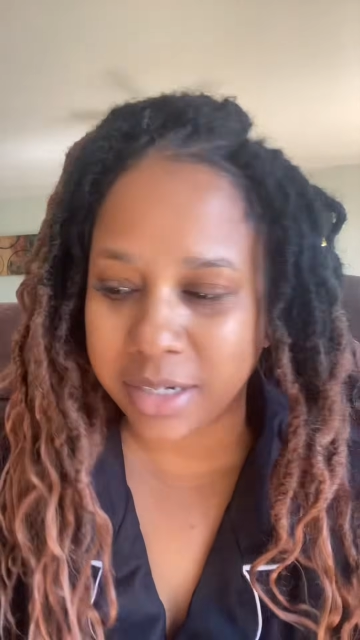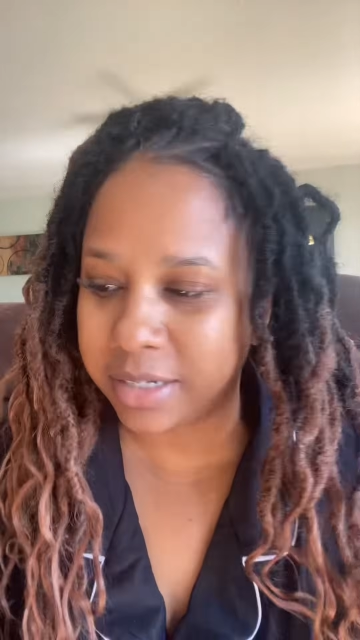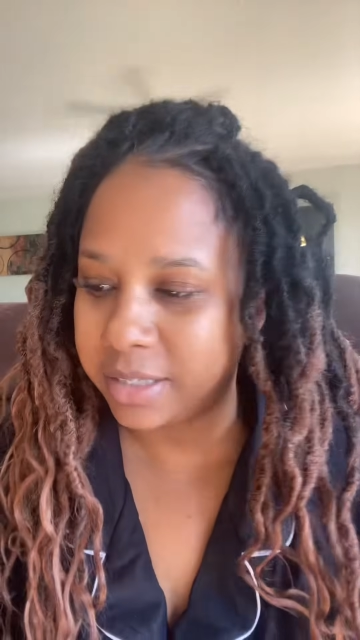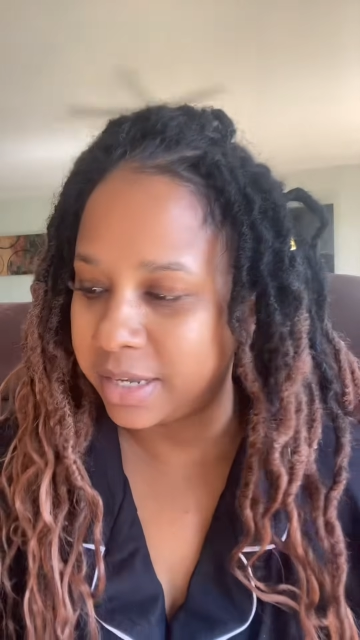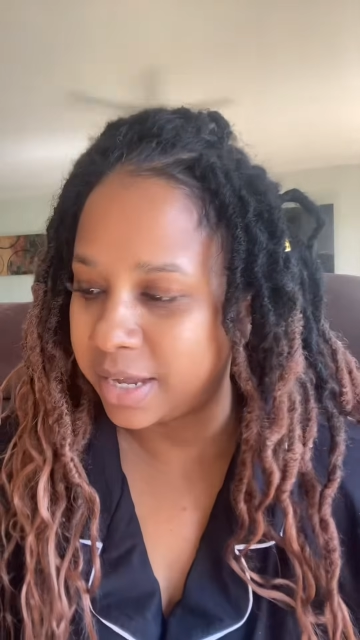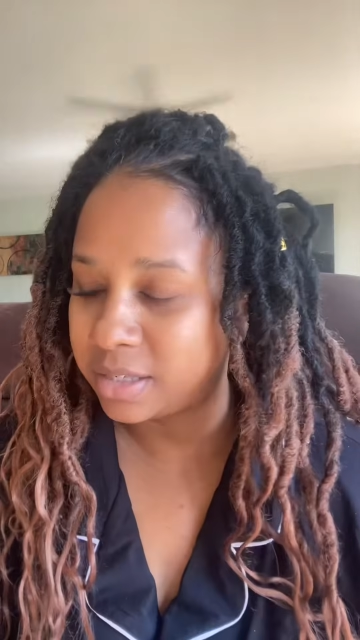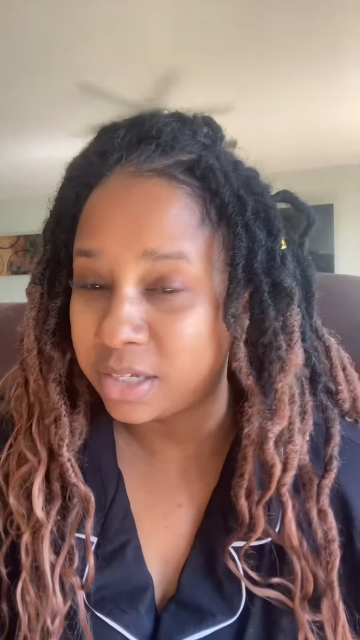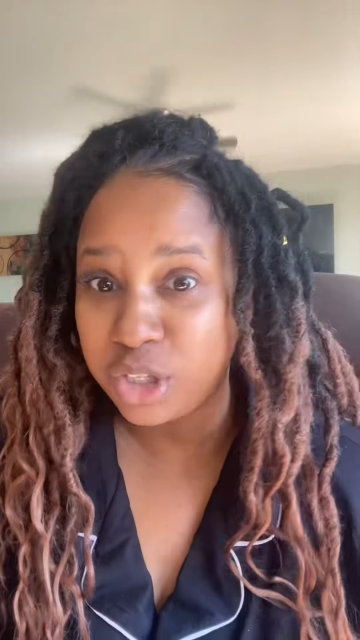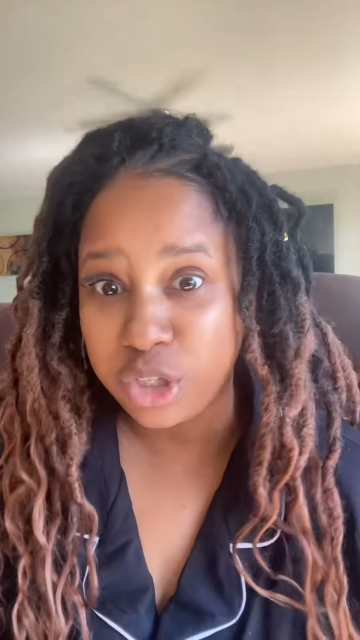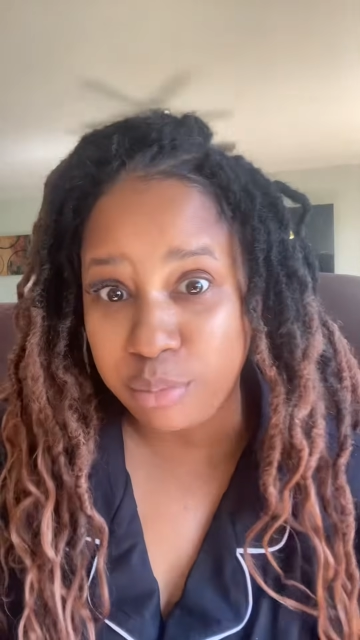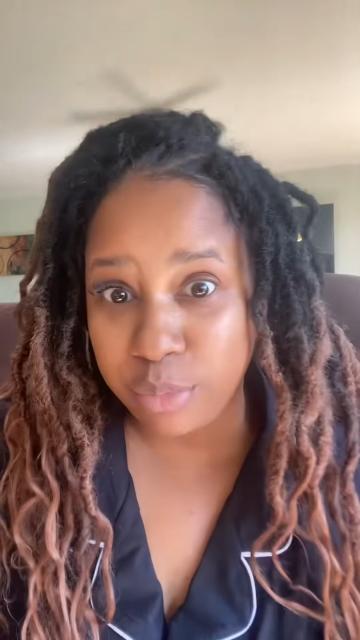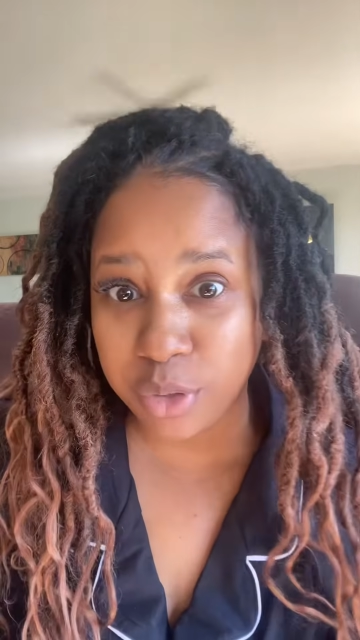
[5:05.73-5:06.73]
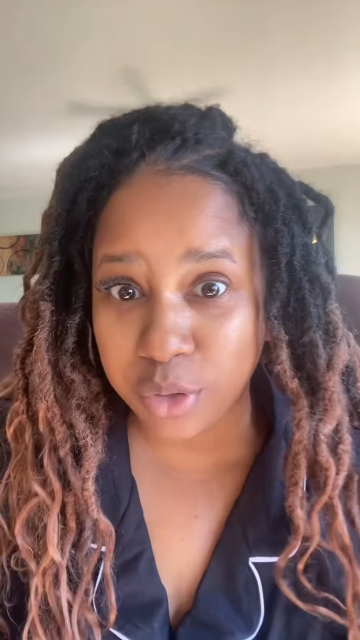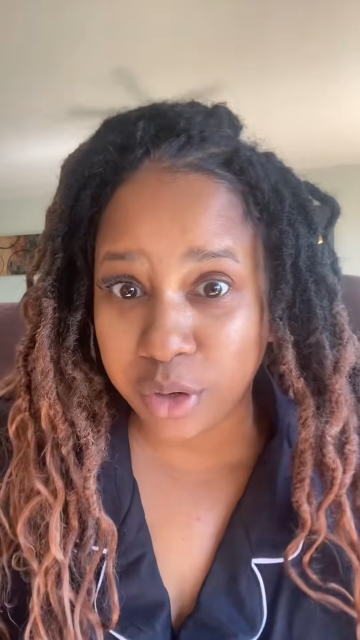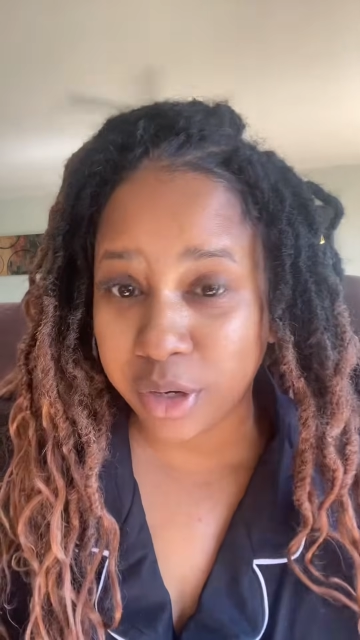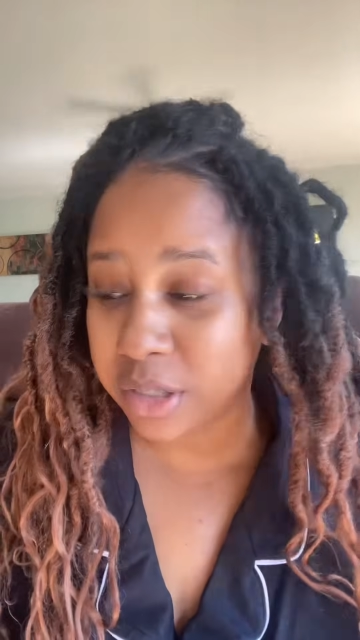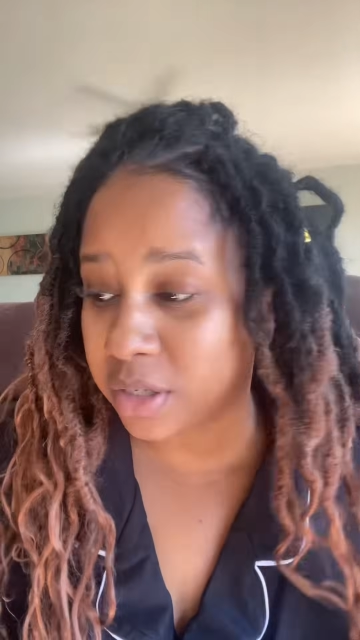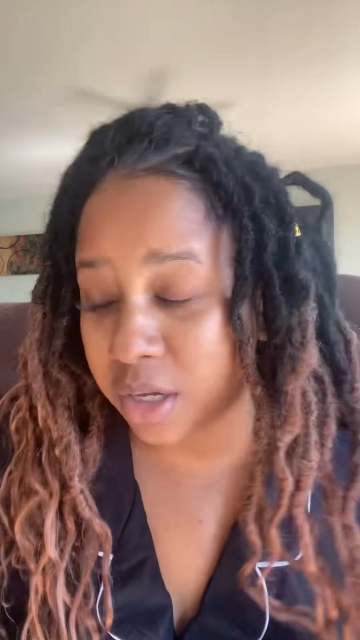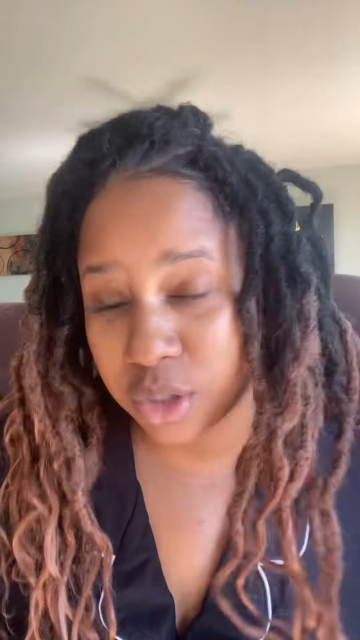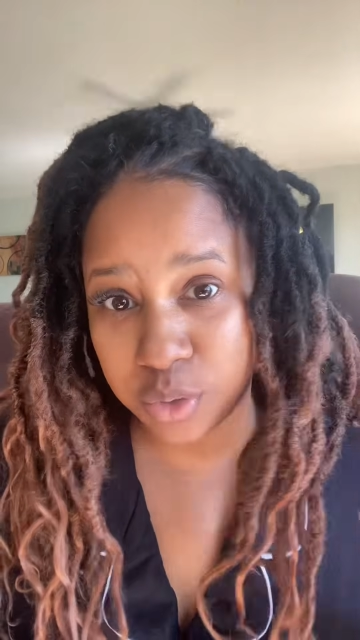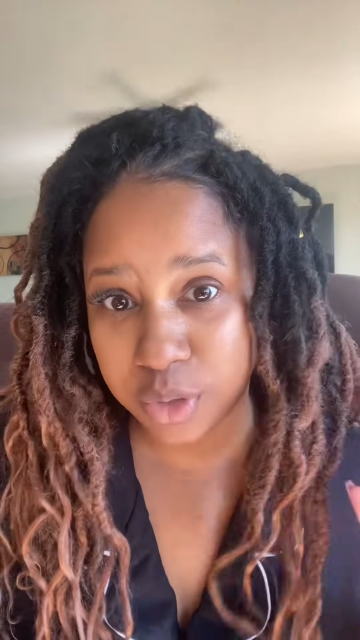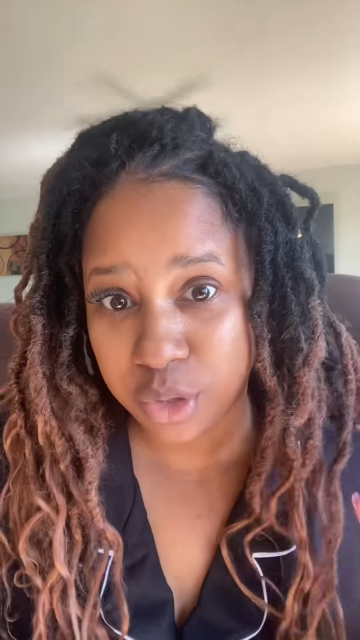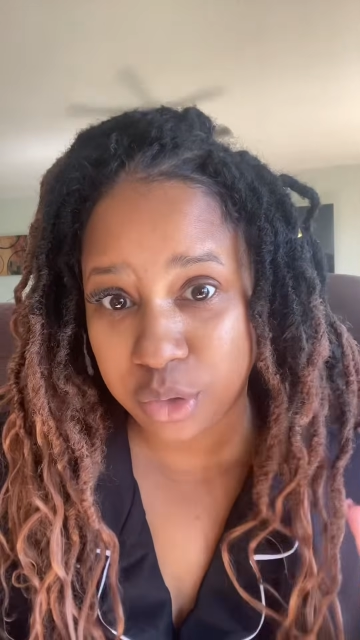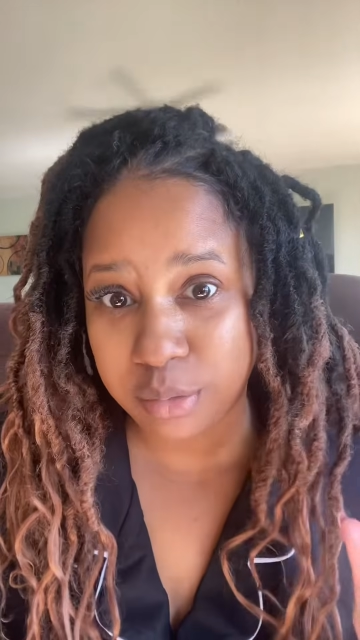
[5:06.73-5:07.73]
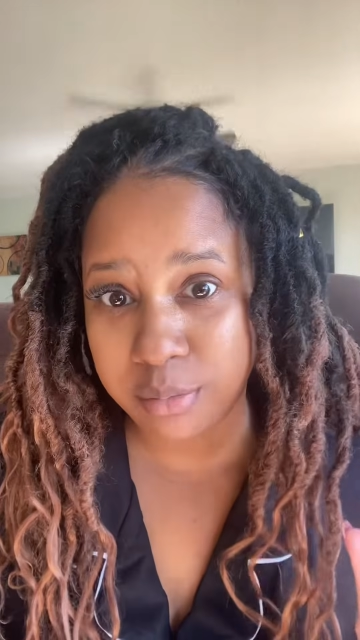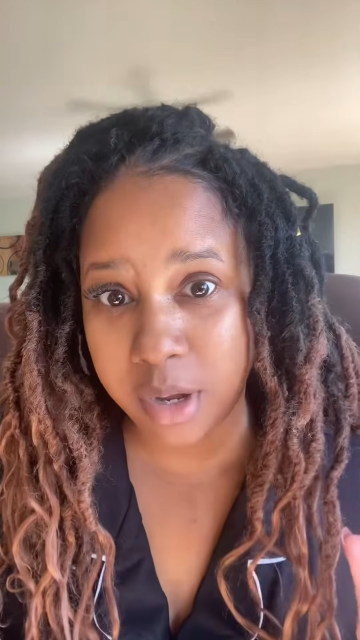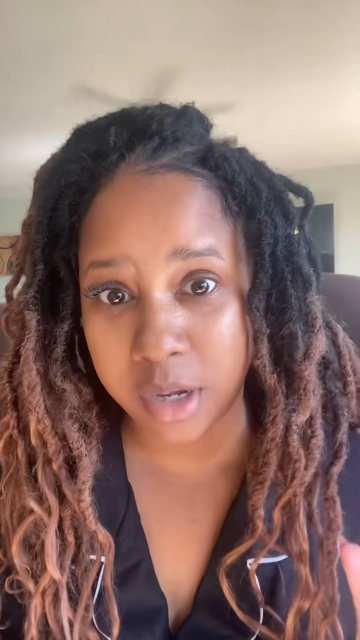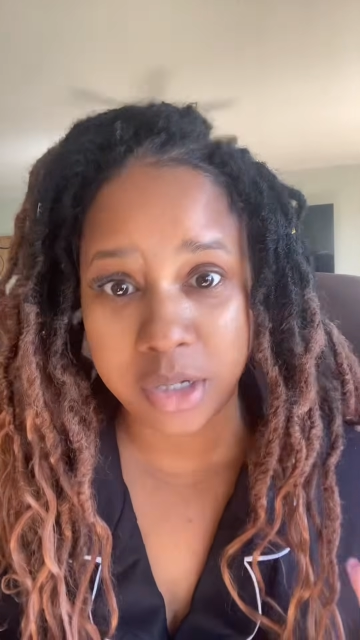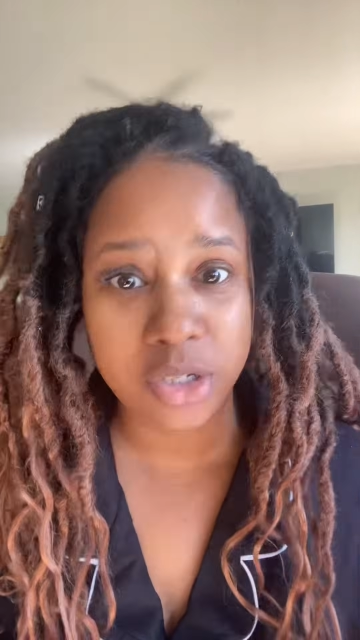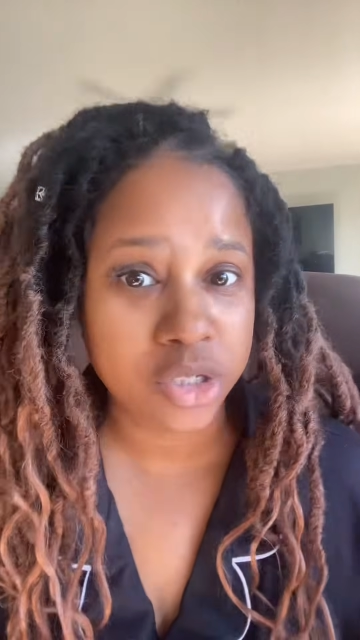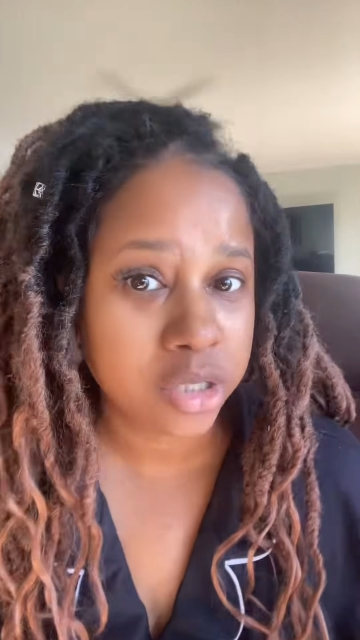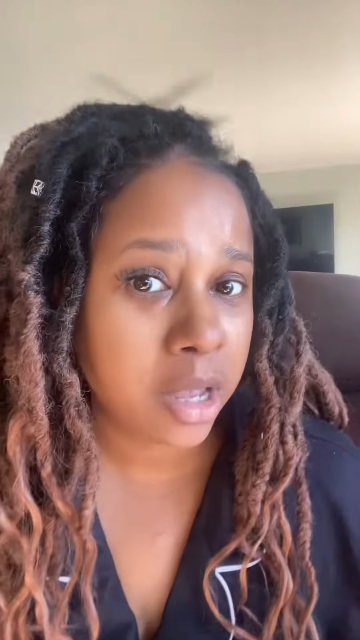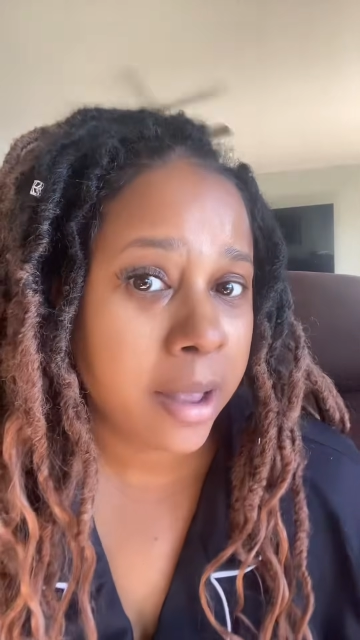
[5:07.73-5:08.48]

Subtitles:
It's nice and demure. It's not doing too much.